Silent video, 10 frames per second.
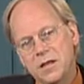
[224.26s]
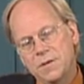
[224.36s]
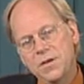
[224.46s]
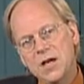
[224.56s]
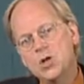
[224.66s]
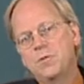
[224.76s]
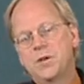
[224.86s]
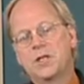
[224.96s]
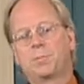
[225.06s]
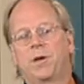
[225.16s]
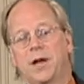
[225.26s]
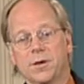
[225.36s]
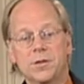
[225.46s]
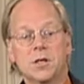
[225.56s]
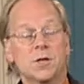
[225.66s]
give each of these
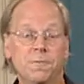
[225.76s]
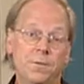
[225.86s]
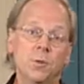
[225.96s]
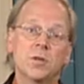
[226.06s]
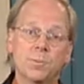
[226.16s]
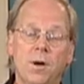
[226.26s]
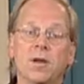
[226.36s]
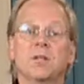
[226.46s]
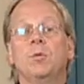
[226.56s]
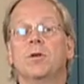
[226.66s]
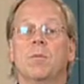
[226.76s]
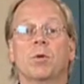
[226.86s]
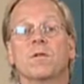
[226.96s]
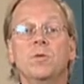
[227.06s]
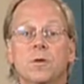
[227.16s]
players the fewest possible
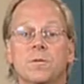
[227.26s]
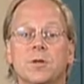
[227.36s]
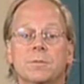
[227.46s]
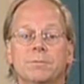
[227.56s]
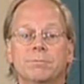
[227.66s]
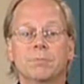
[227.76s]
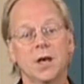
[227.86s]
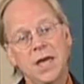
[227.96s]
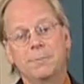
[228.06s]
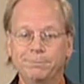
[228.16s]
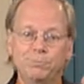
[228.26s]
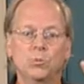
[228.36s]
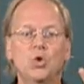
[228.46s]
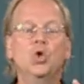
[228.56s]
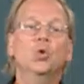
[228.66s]
number of moves. Again,
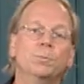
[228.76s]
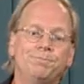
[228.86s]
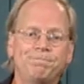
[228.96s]
2.